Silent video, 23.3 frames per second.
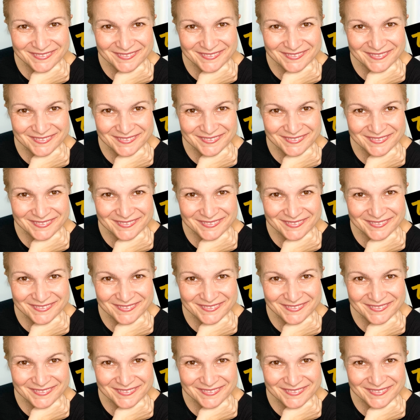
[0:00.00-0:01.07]

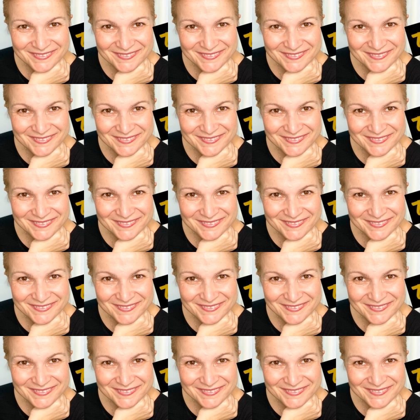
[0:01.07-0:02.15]

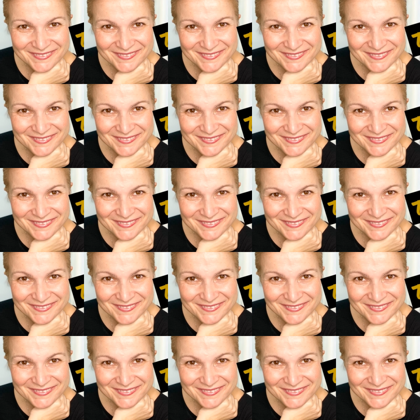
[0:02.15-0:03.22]

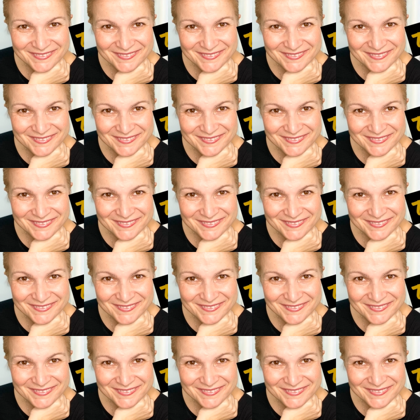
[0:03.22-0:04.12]
(no lip movement)